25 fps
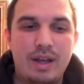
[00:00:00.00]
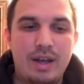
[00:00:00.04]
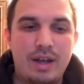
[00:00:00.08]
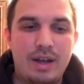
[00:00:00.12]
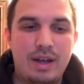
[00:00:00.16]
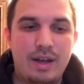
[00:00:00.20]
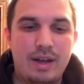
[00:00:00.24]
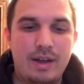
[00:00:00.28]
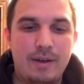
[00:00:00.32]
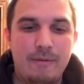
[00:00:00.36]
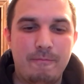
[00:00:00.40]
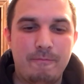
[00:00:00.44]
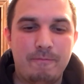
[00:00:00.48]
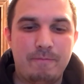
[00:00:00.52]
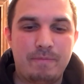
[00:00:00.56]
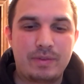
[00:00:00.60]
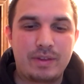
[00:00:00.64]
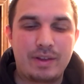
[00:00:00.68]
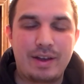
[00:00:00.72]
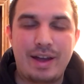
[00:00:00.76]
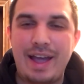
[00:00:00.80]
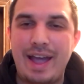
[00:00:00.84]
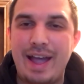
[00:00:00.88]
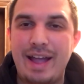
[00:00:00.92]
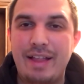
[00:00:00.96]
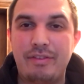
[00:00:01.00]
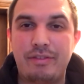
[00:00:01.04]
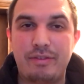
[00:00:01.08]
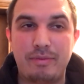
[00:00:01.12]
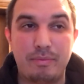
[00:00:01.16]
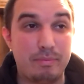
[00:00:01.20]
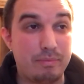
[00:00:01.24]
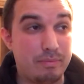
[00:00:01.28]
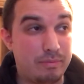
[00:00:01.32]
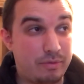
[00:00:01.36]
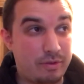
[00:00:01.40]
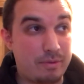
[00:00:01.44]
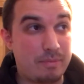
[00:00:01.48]
I had
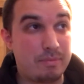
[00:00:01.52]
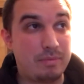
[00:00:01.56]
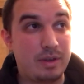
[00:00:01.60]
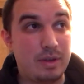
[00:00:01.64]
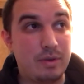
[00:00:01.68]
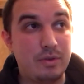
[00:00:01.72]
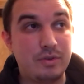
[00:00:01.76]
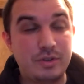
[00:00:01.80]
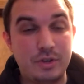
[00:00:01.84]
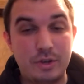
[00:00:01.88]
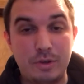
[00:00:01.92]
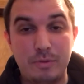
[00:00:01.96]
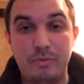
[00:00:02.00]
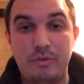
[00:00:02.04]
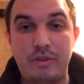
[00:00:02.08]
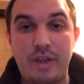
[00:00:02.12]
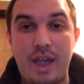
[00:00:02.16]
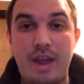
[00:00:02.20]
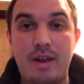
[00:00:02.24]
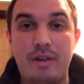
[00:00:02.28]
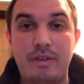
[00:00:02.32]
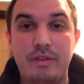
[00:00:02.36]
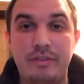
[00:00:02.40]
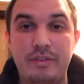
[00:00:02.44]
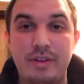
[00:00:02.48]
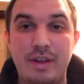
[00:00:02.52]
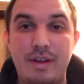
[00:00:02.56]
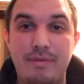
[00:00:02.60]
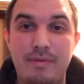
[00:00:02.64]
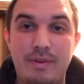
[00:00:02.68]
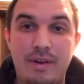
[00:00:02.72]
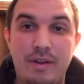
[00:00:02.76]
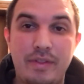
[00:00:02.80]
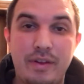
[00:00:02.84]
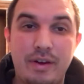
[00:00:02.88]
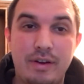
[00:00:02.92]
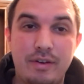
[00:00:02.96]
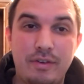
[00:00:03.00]
some YouTube channel stuff
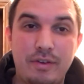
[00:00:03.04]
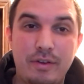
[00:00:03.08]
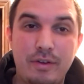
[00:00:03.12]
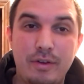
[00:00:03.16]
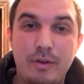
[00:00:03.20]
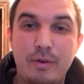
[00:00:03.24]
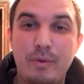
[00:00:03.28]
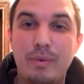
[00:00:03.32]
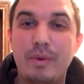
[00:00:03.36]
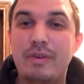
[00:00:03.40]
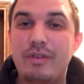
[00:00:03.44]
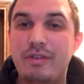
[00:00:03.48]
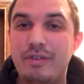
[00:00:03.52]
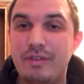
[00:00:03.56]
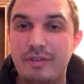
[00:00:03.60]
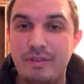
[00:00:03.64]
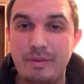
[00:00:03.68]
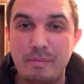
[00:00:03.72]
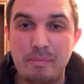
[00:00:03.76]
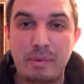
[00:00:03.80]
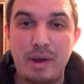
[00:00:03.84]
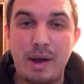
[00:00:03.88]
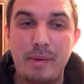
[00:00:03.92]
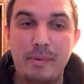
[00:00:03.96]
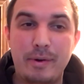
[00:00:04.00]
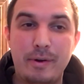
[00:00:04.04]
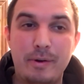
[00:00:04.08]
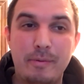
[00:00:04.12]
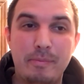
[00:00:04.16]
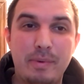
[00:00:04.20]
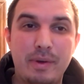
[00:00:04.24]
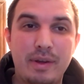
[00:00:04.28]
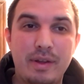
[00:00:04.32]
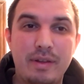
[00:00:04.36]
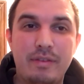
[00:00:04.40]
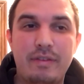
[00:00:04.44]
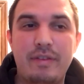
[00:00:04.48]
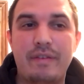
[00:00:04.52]
on there too, which is a bummer,
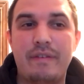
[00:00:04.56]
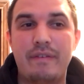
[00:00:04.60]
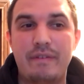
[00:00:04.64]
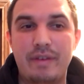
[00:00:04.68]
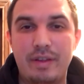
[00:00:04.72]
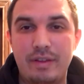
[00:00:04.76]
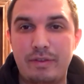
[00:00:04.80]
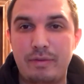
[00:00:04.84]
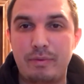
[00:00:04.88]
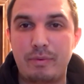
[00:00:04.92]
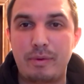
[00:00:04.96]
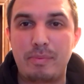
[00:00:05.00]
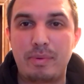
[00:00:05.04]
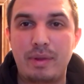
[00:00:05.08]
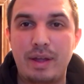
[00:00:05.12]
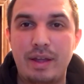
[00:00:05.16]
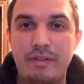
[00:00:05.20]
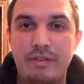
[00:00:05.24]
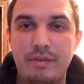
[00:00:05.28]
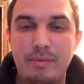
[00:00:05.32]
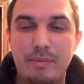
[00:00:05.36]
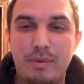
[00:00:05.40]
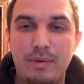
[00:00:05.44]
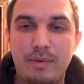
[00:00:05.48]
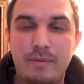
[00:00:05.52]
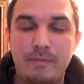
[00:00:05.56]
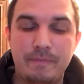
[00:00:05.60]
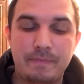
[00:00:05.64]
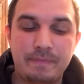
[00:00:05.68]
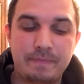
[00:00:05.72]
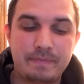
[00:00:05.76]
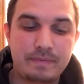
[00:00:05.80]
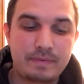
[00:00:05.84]
but some of it's replaceable.